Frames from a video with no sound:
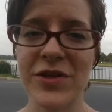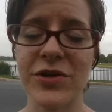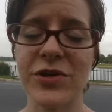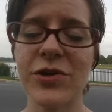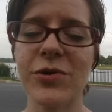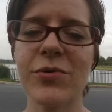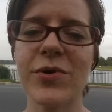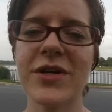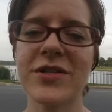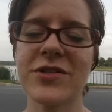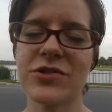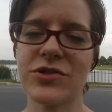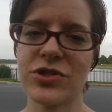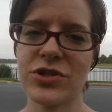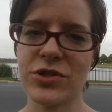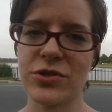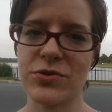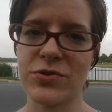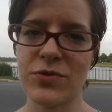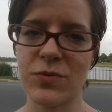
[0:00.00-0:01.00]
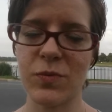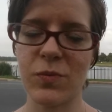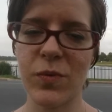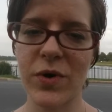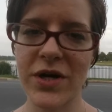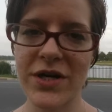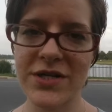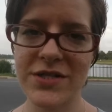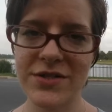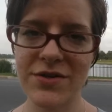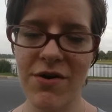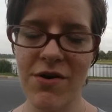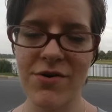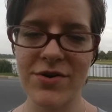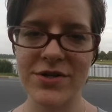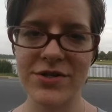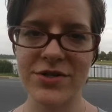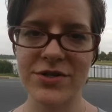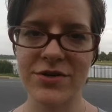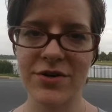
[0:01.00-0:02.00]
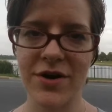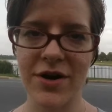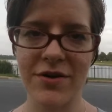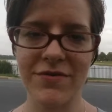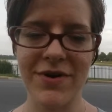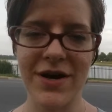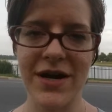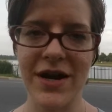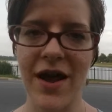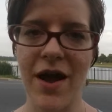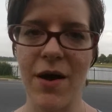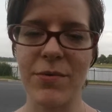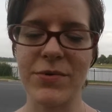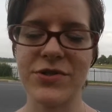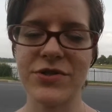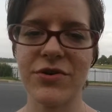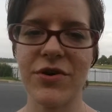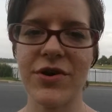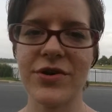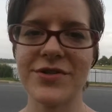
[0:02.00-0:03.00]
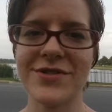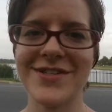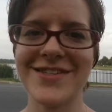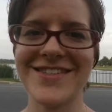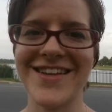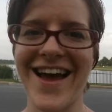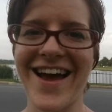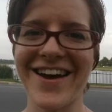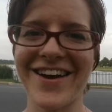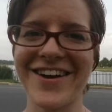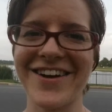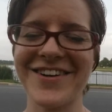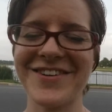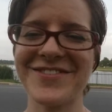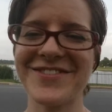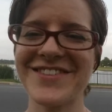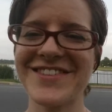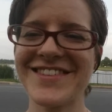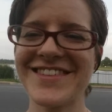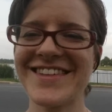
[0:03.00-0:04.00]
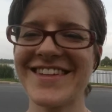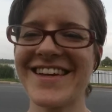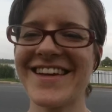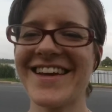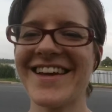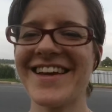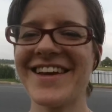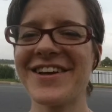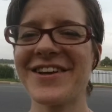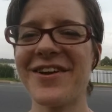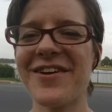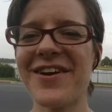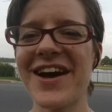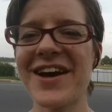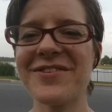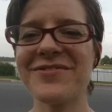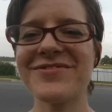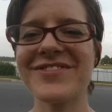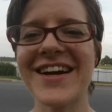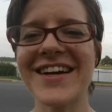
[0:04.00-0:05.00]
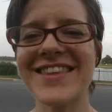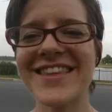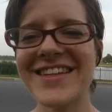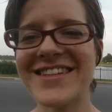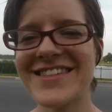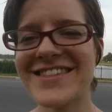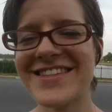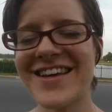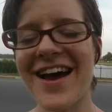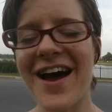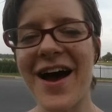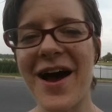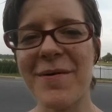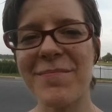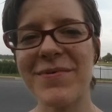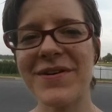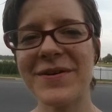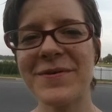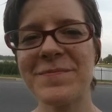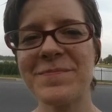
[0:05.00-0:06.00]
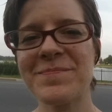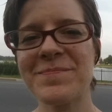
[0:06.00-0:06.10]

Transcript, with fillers: you get to choose what is calling to your heart right now, what's your heart's desire. Go ahead, write the top,